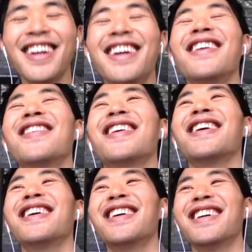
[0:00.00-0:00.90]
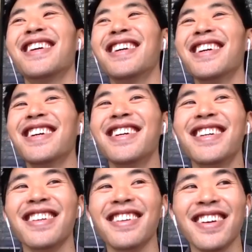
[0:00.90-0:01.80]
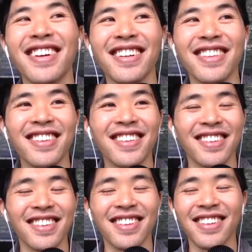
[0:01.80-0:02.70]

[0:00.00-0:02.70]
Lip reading: Right. Yeah, it's